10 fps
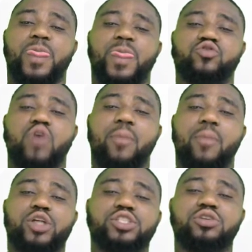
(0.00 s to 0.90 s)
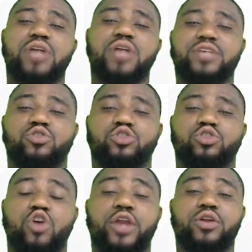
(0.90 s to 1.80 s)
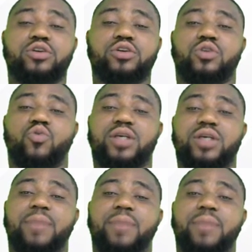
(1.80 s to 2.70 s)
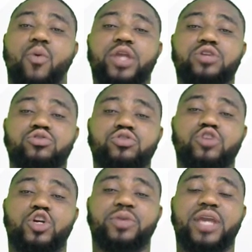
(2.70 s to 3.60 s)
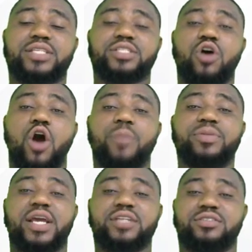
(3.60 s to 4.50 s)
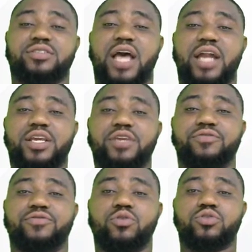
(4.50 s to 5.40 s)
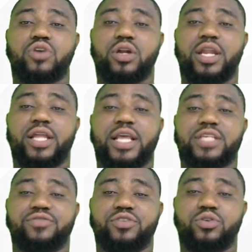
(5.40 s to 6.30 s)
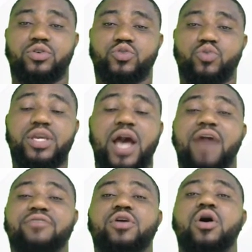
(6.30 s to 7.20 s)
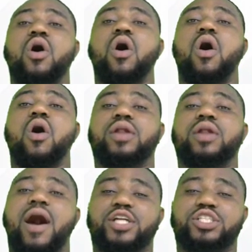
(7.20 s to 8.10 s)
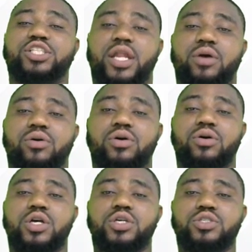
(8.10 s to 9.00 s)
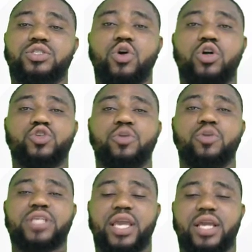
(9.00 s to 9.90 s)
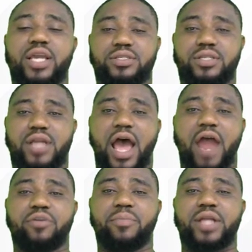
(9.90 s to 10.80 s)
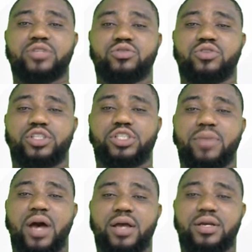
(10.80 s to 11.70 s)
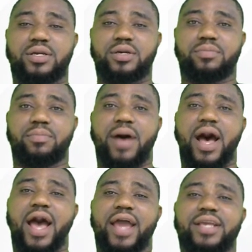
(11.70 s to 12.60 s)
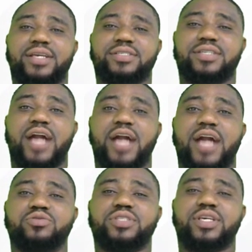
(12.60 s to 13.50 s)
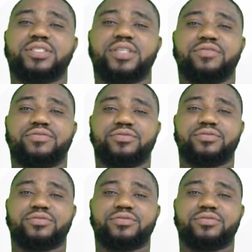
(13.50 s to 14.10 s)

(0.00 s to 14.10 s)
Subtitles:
So I'm urging you guys to join us on WhatsApp, and when you do so, you'll be getting updates and infos on the latest videos we have on our channel. So to meet again, I remain Tutochima. Bye, and do stay safe.